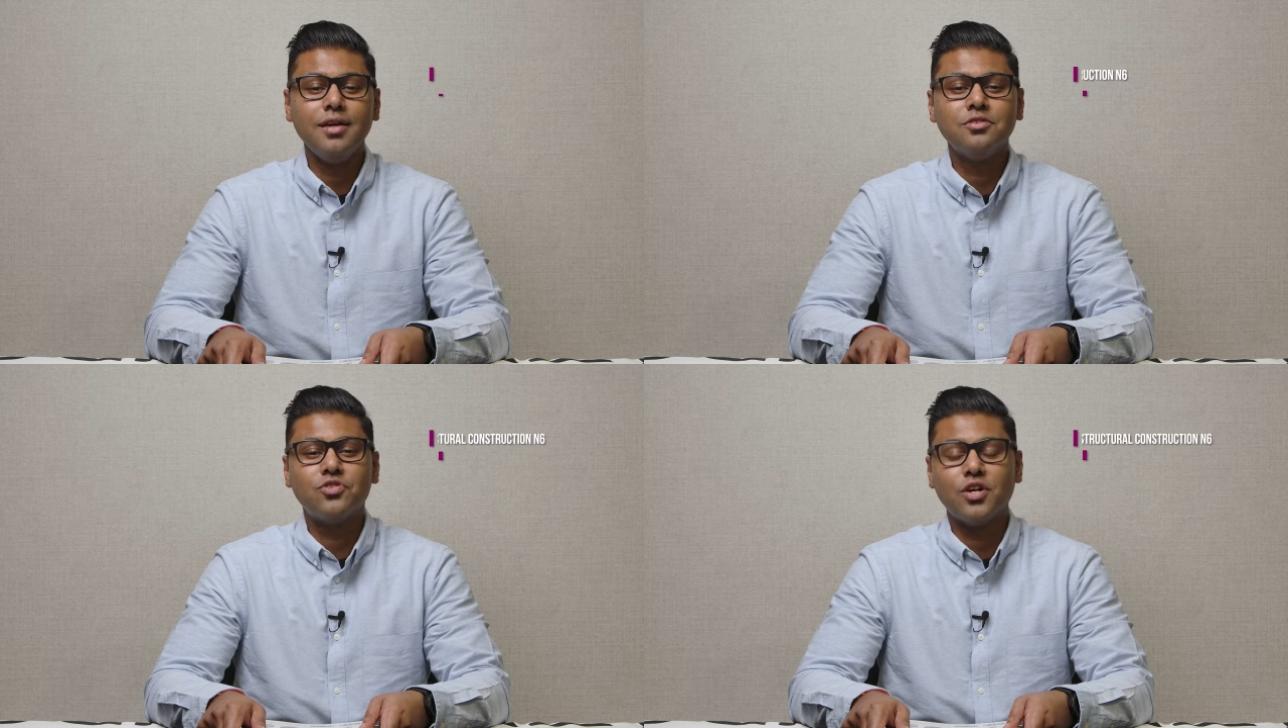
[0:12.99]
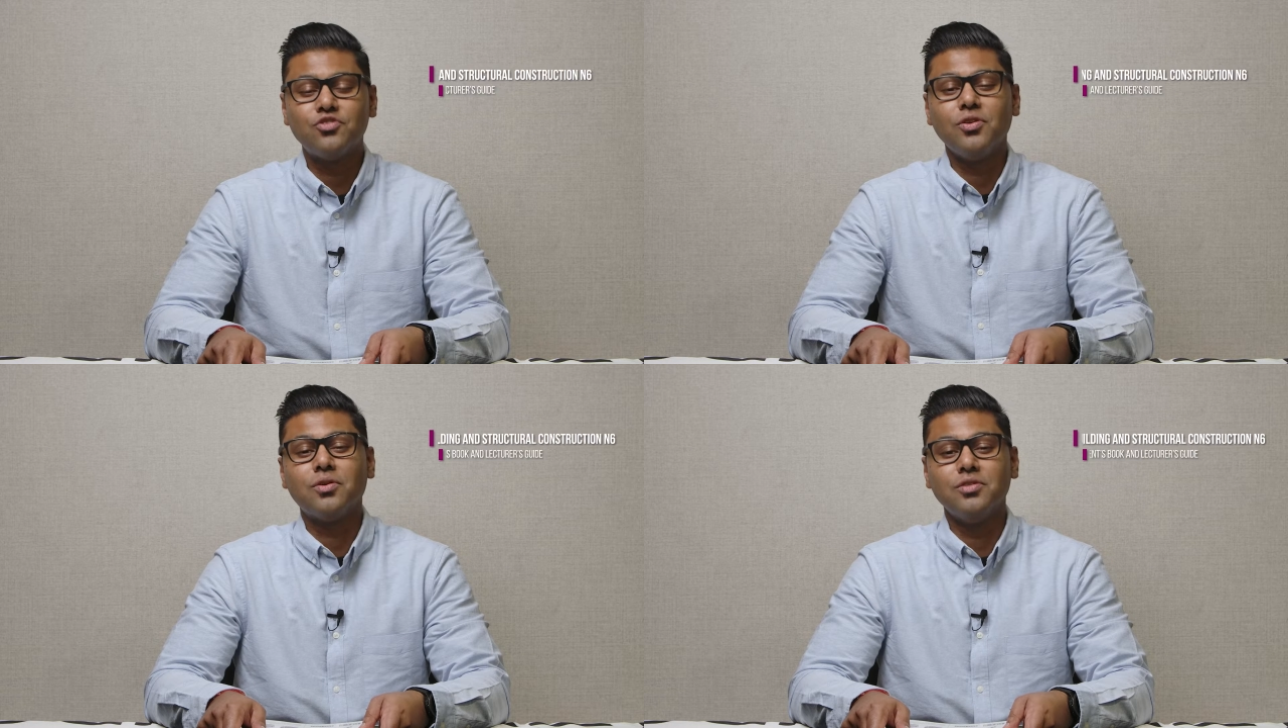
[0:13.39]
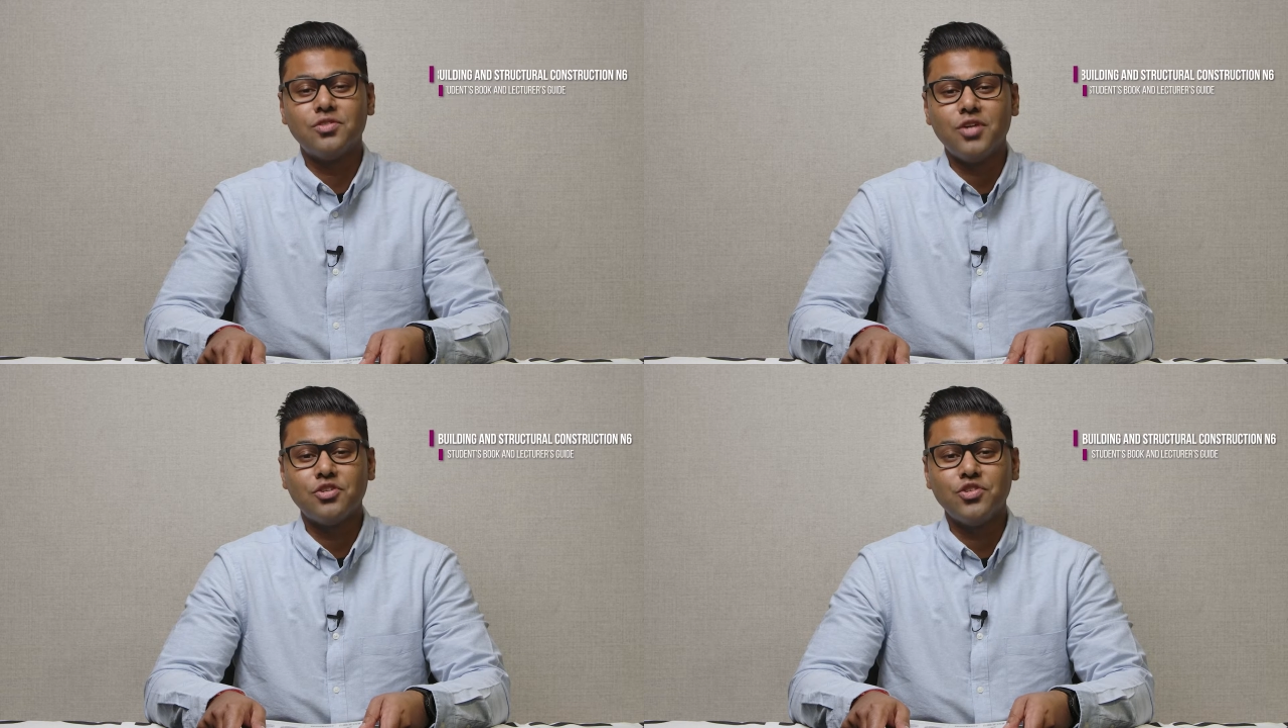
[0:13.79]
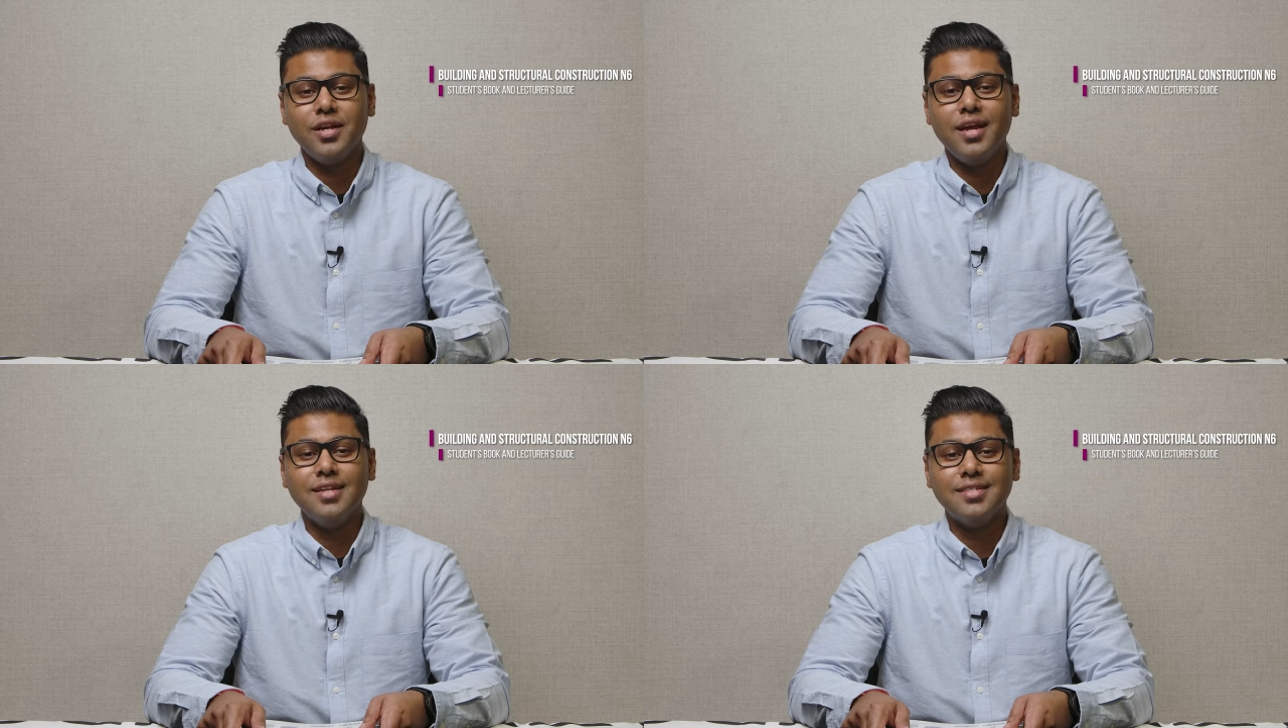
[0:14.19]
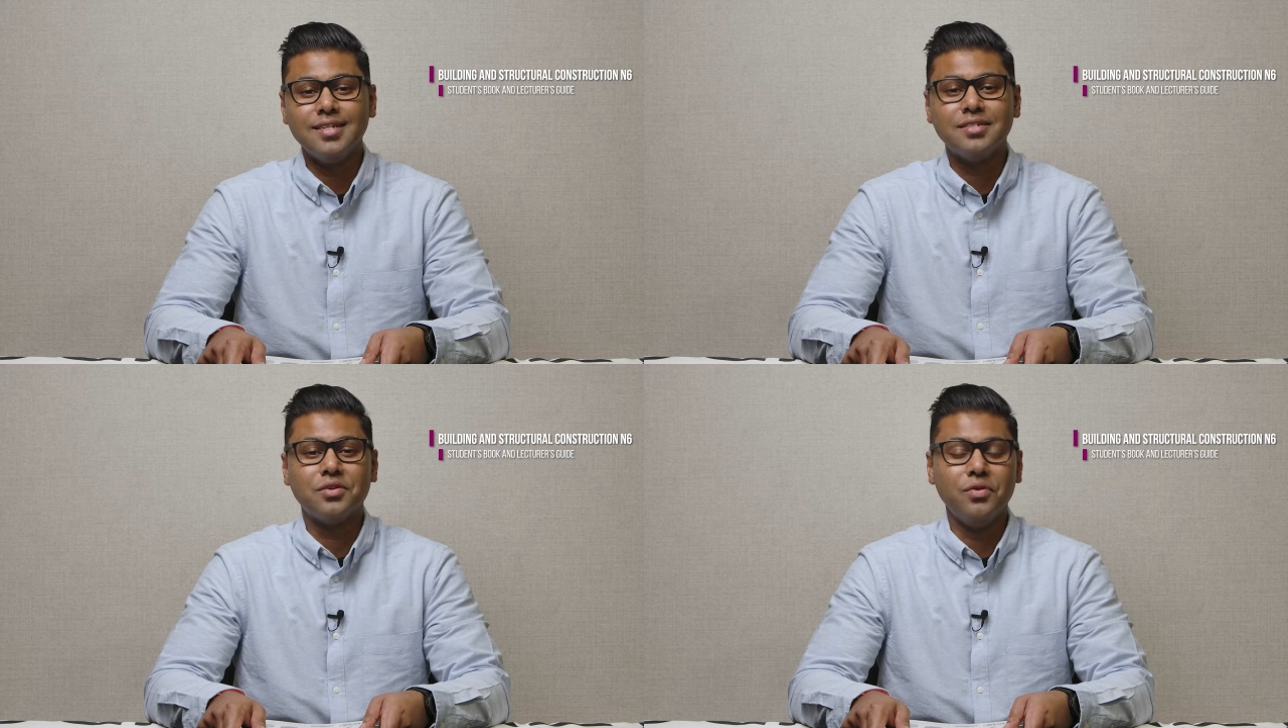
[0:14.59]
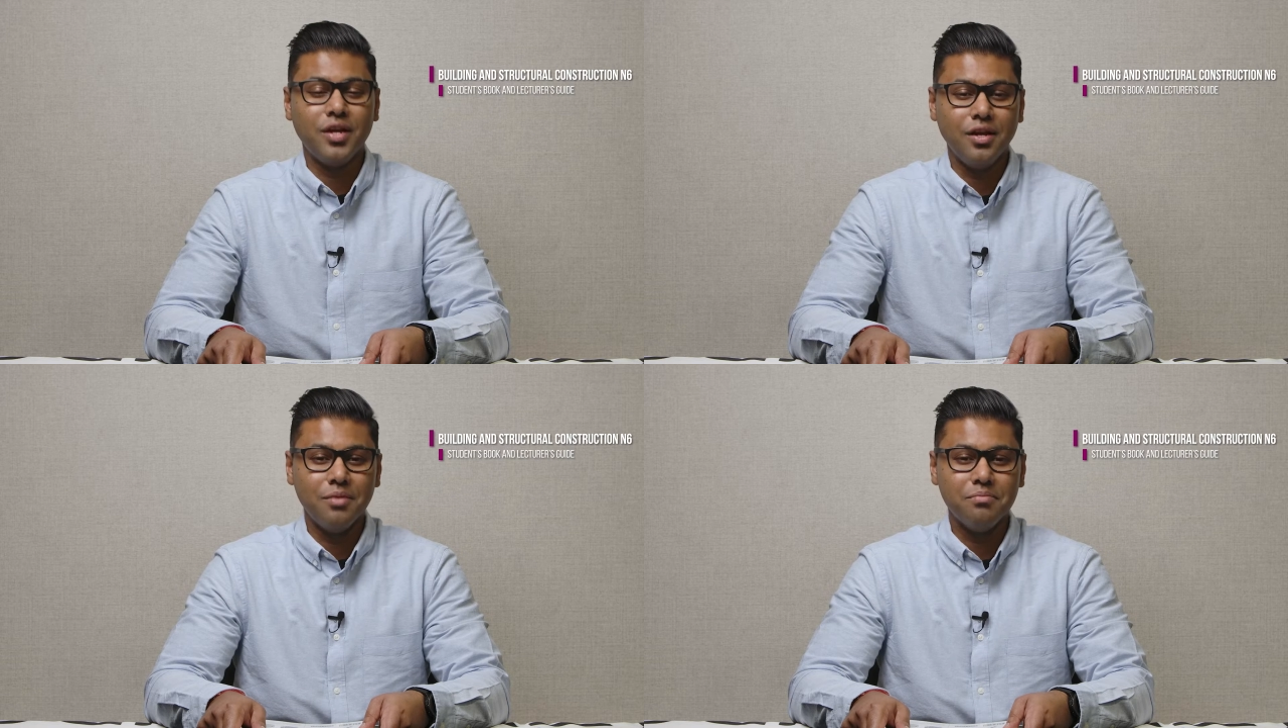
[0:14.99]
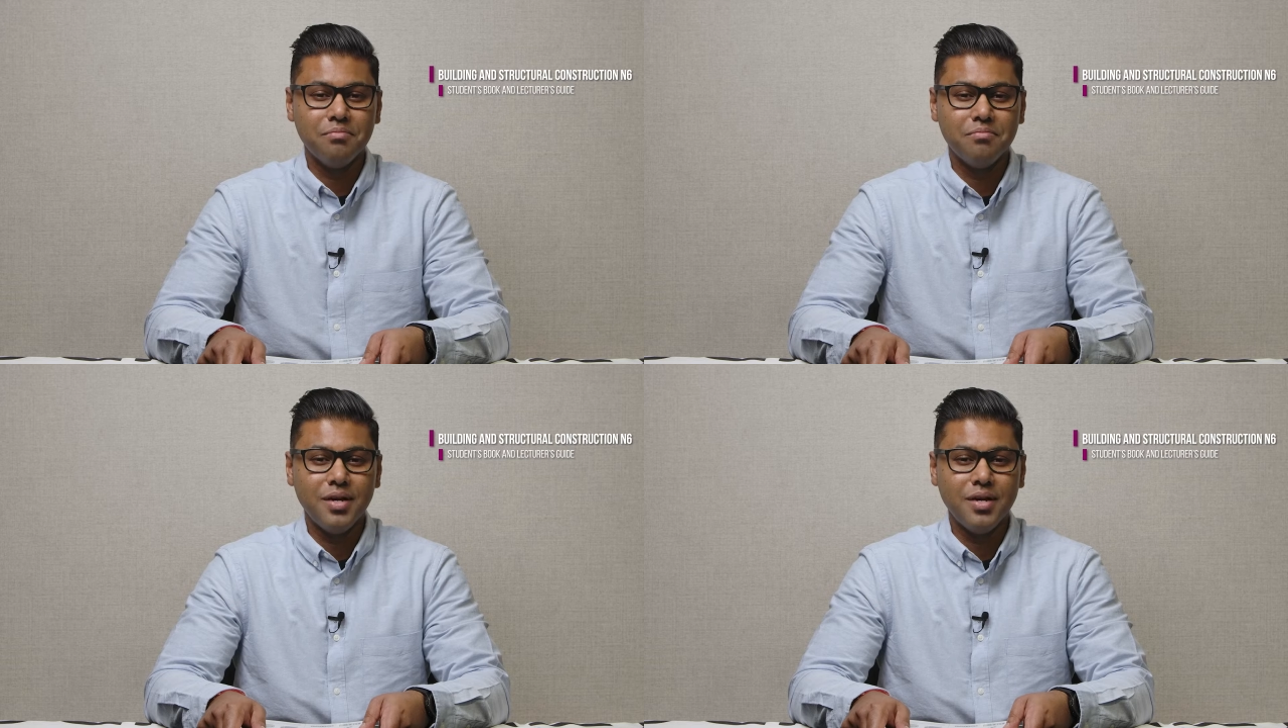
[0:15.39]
and Structural Construction N6 curriculum.